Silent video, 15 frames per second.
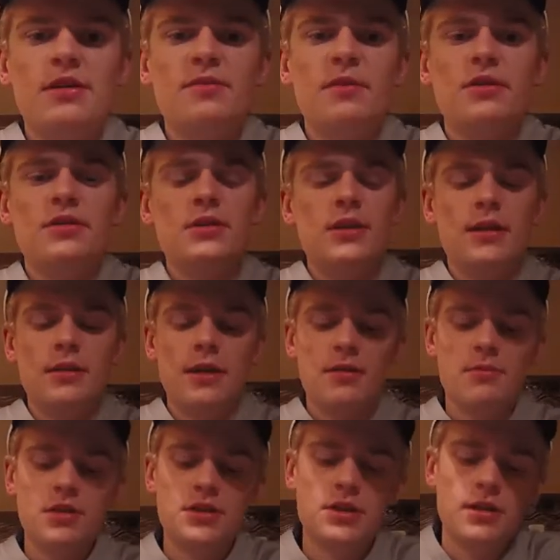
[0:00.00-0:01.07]
especially on
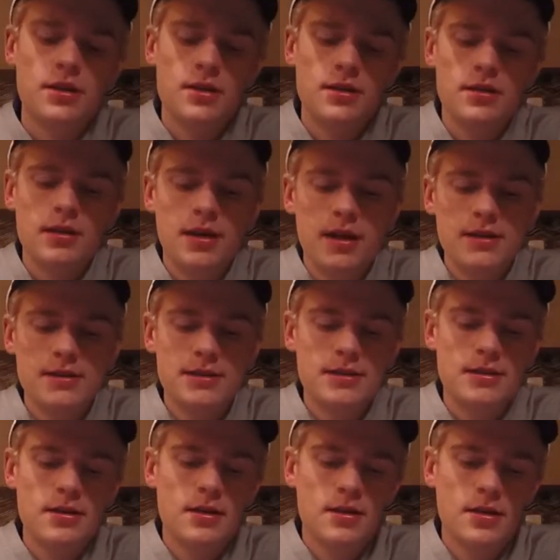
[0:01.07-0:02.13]
Lake Michigan,
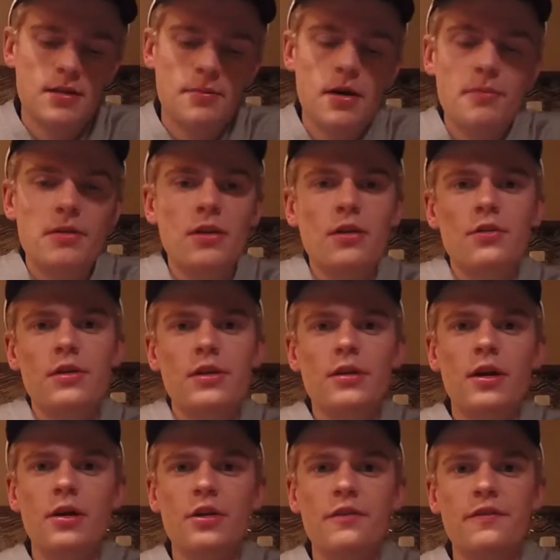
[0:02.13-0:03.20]
that's pumpkin green
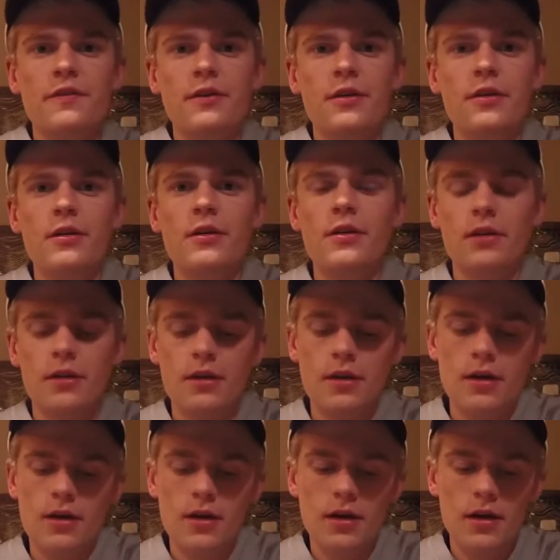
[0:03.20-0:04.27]
color for
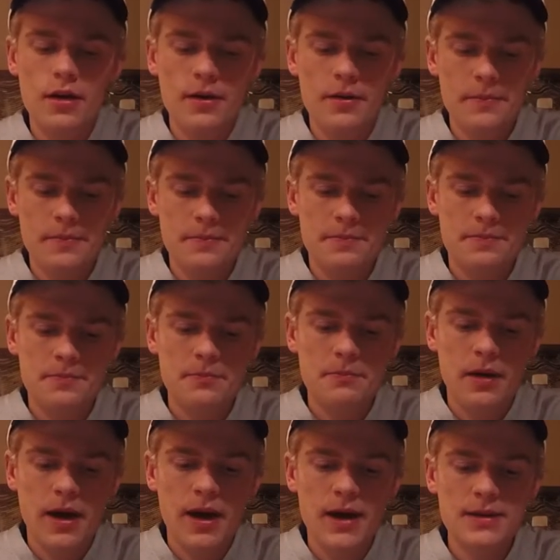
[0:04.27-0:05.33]

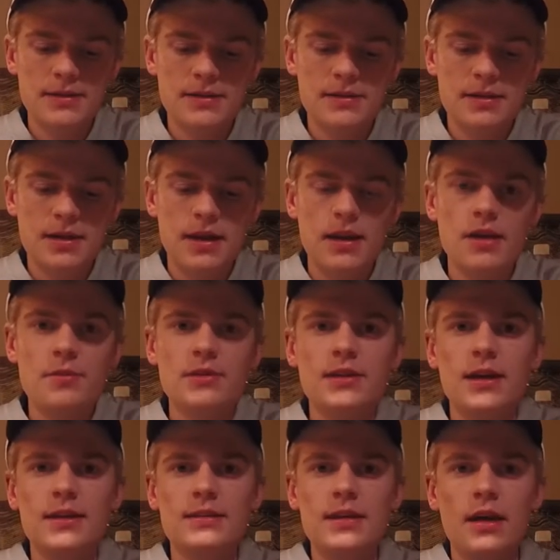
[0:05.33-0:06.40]
bass, kind of
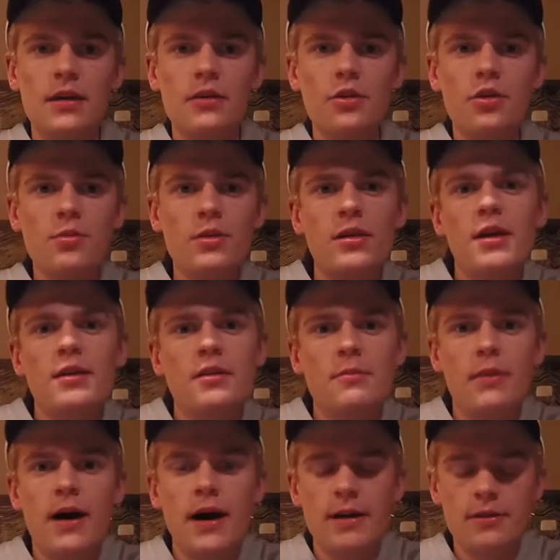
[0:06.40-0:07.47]
imitates that goby on the
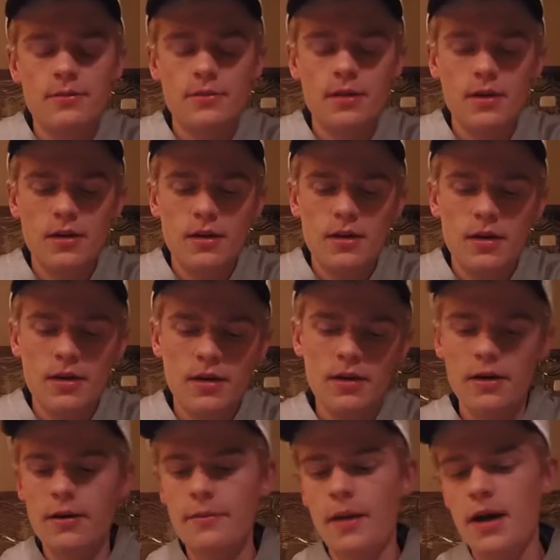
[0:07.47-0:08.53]
bottom.
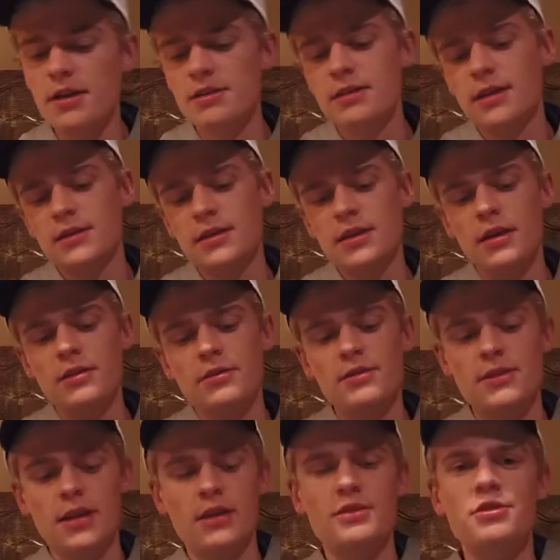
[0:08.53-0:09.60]
I just like to
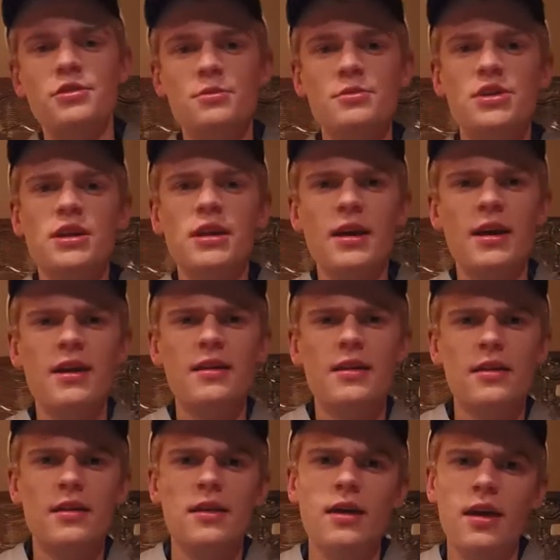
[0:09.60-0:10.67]
use like a tube jig
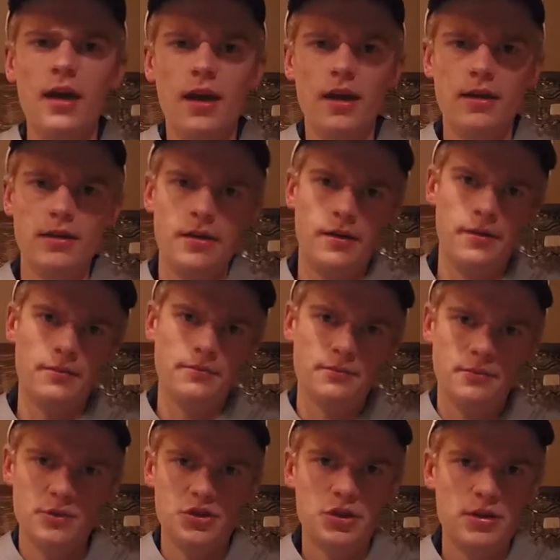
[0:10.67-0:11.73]
head
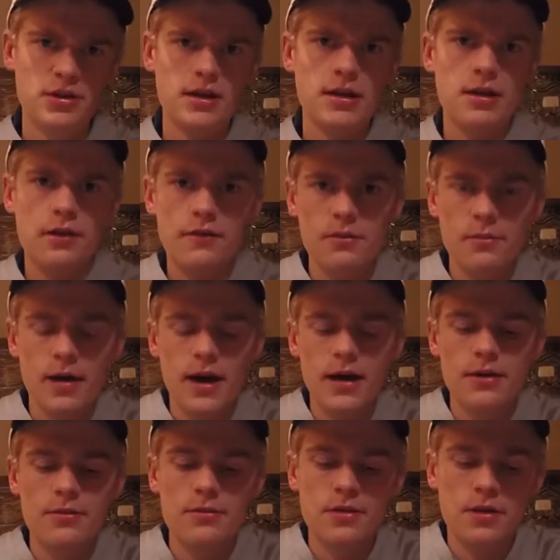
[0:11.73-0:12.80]
and jerk that off the
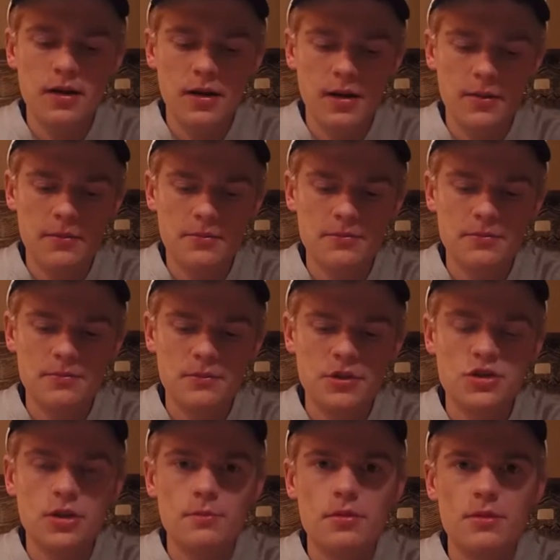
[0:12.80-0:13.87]
bottom,
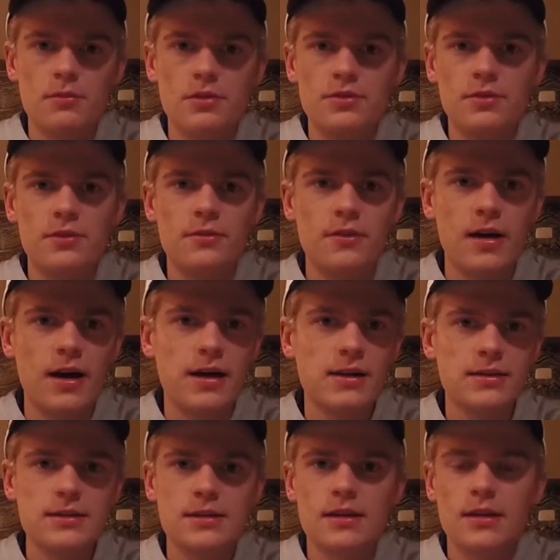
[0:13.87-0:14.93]
jump it between
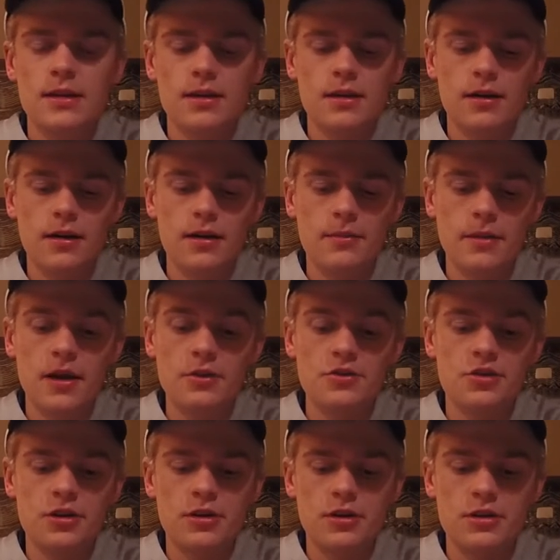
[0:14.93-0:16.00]
rocks. That'll
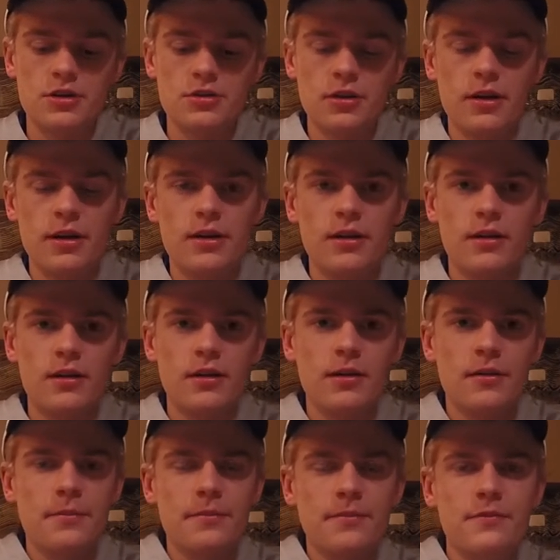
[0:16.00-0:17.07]
trigger a strike
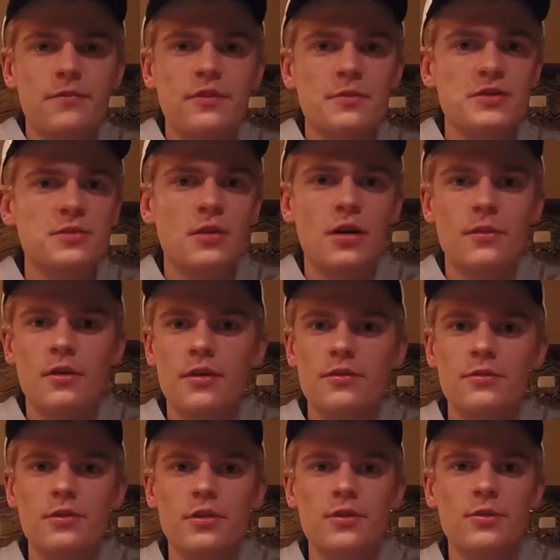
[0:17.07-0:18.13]
from
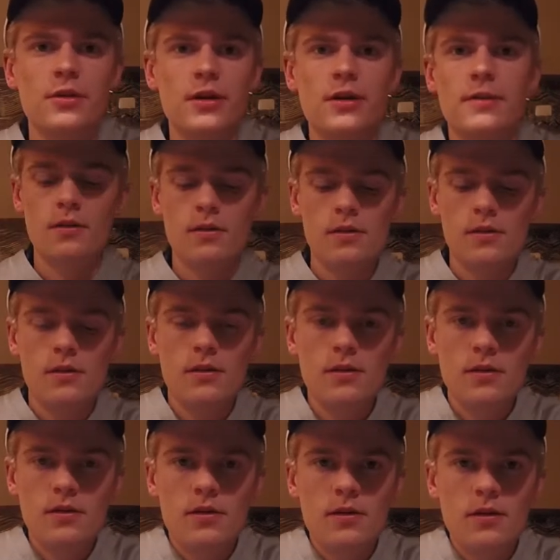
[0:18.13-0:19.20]
smallmouth really quick.
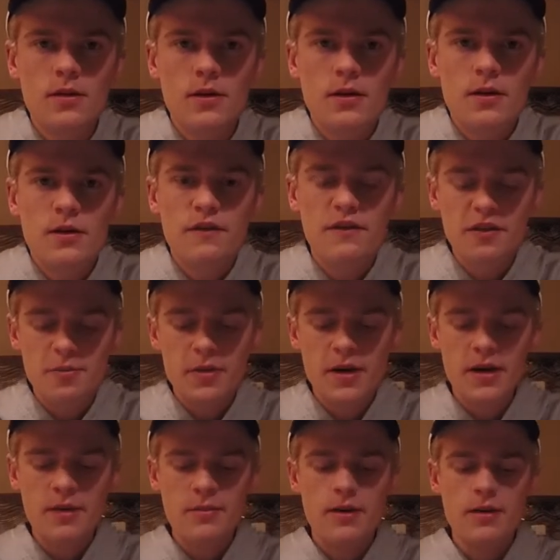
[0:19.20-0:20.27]
Fifth
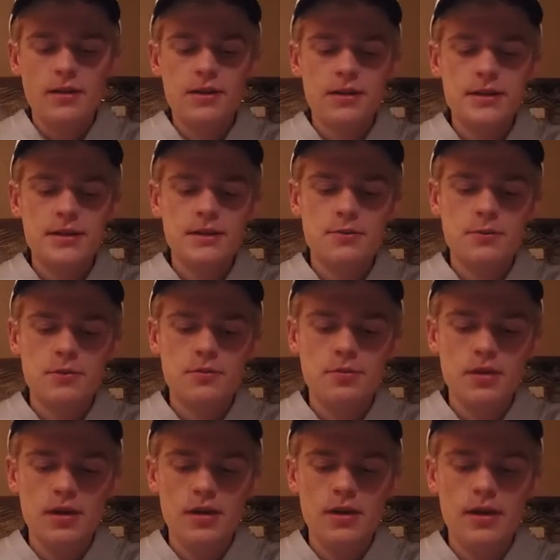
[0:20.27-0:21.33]
bait on my list would
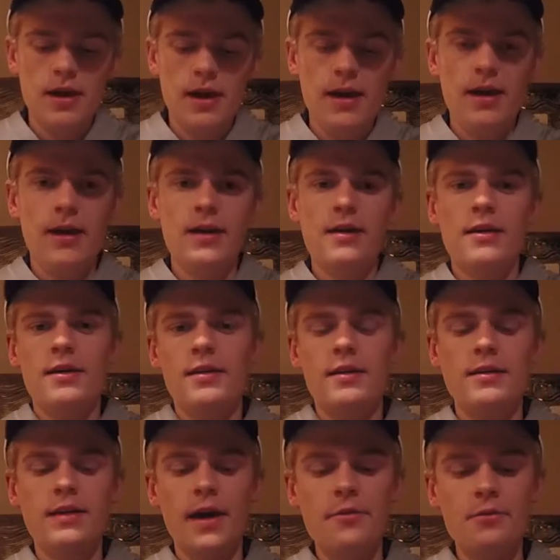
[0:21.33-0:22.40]
be a
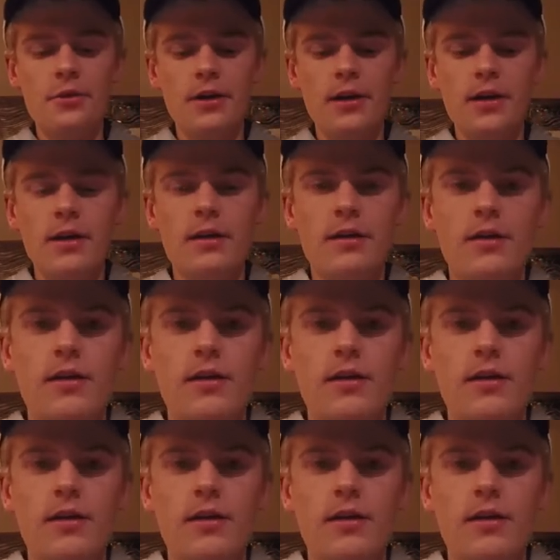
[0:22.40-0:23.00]
Ned rig.